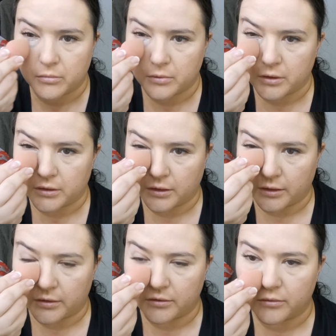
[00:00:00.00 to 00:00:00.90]
and
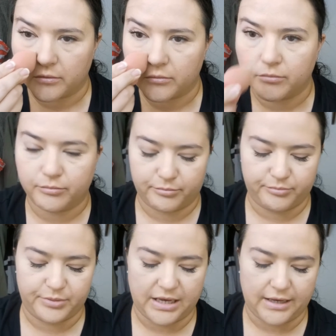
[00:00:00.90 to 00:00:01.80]
I
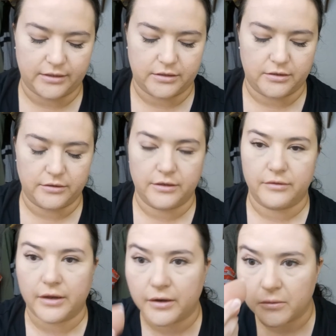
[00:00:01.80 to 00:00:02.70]
pack it on in
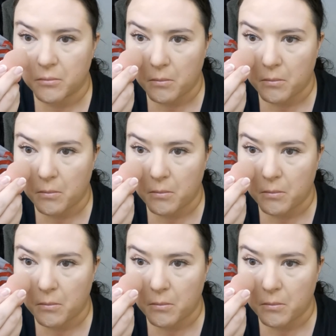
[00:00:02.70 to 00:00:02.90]
there.